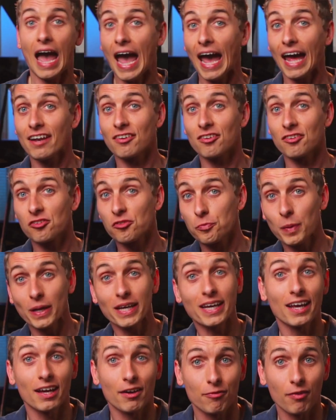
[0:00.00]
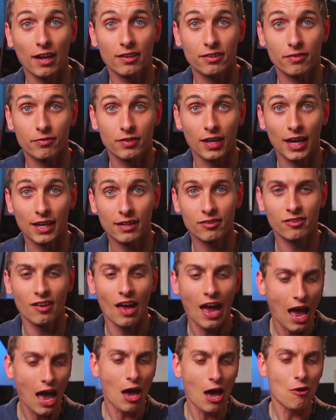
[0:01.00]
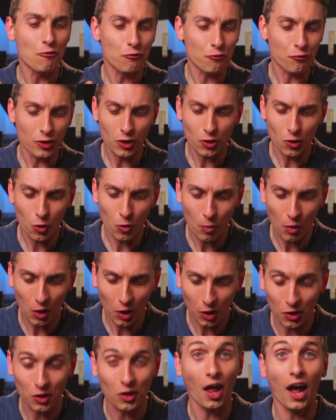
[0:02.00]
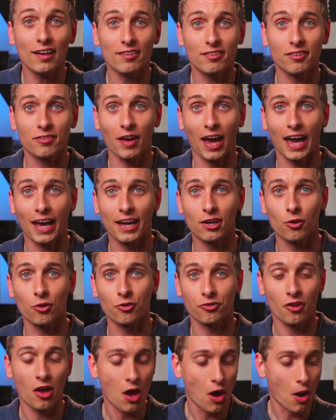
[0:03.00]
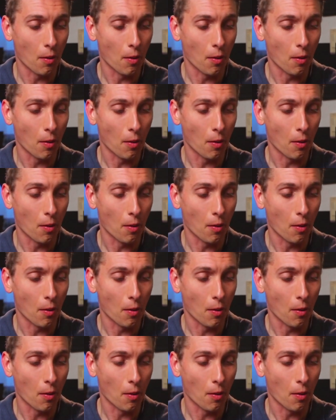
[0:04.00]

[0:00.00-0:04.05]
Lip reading: And speaking of lots of takes, film lots of angles.